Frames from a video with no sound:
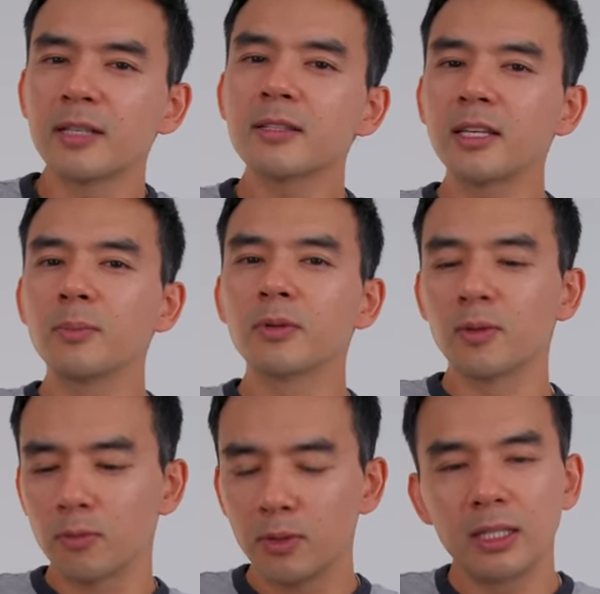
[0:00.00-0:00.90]
That's a keyboard
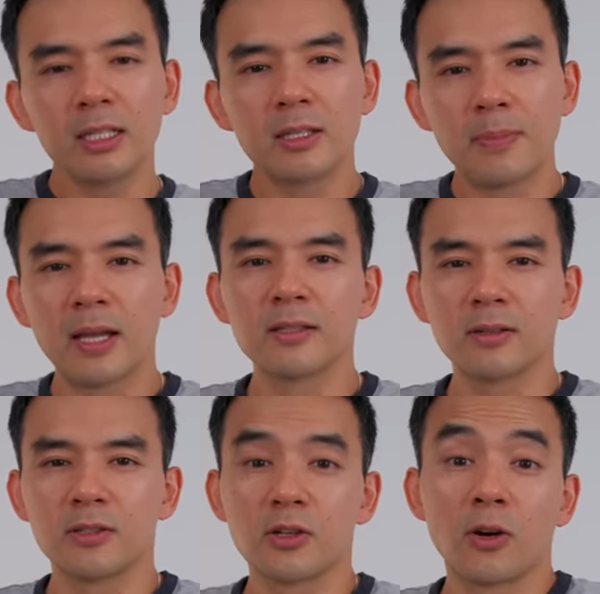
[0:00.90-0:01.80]
that really depends
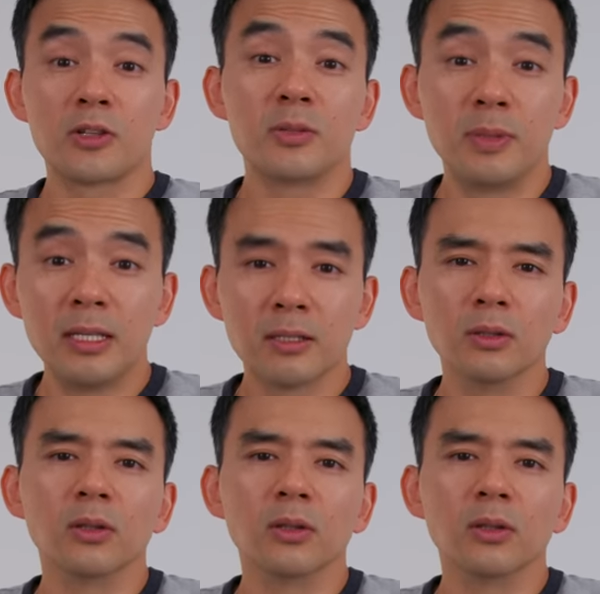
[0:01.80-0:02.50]
on its RGB to